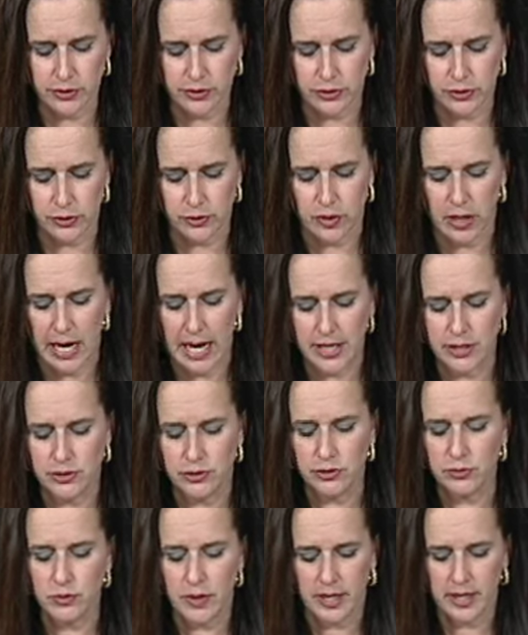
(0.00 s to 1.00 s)
so I
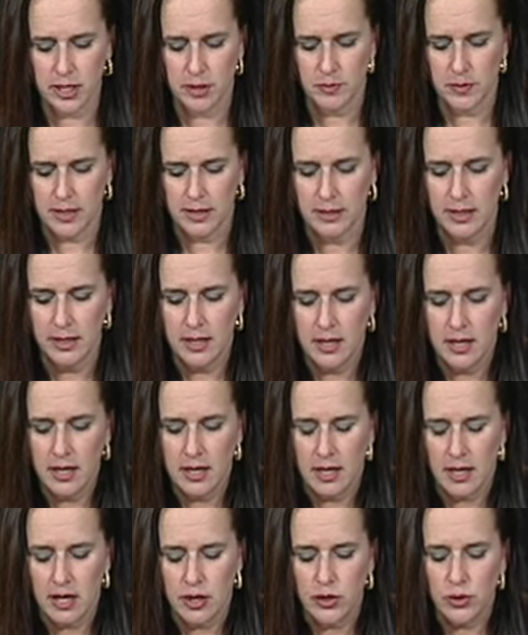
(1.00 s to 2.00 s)
do recommend
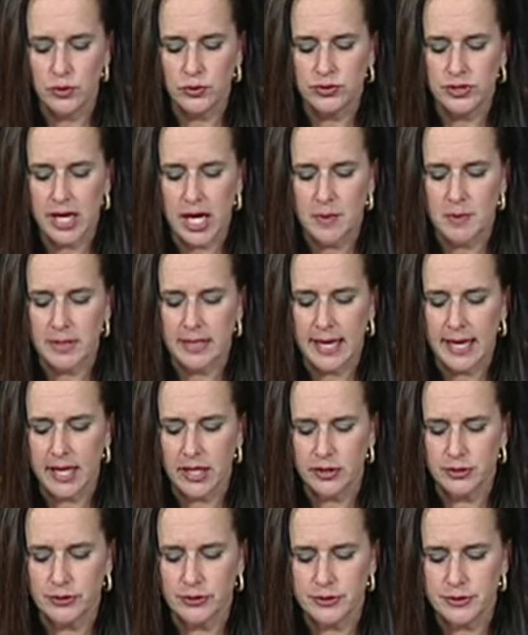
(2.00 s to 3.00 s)
those type of
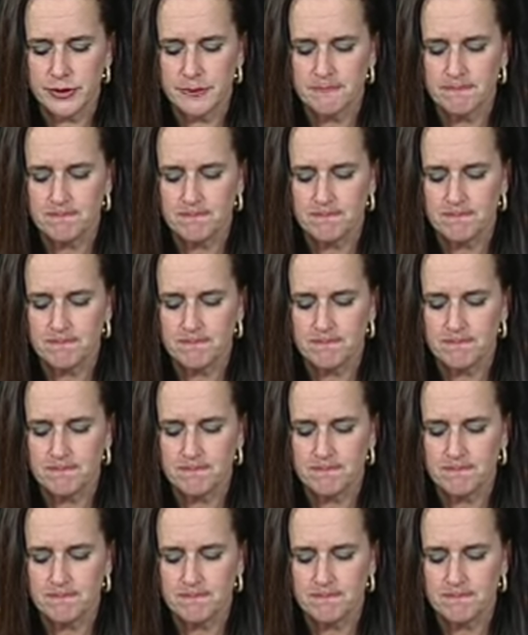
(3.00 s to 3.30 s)
calendars.